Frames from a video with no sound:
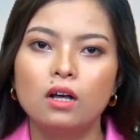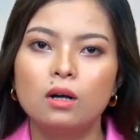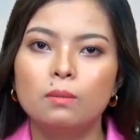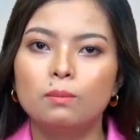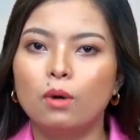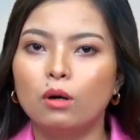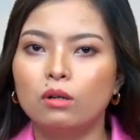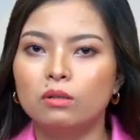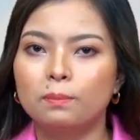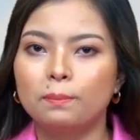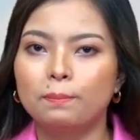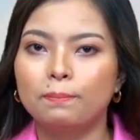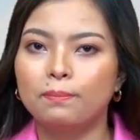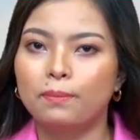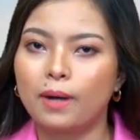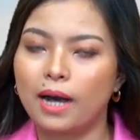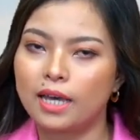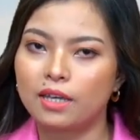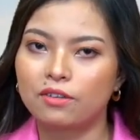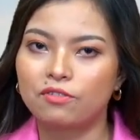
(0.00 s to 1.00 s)

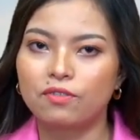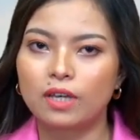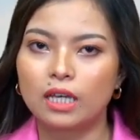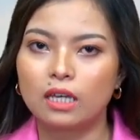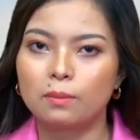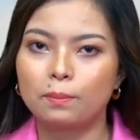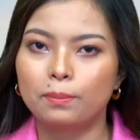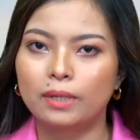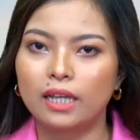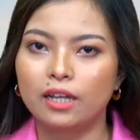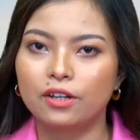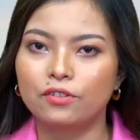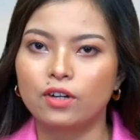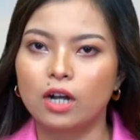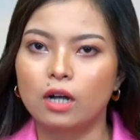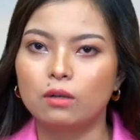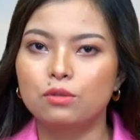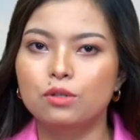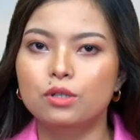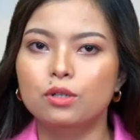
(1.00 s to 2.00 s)
Malbai
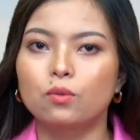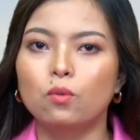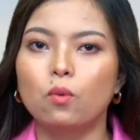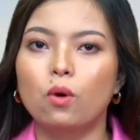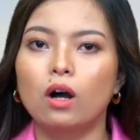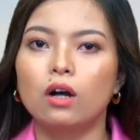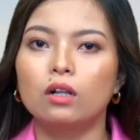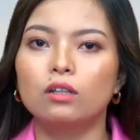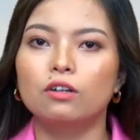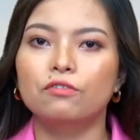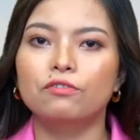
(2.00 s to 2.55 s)
Playground to the Wall of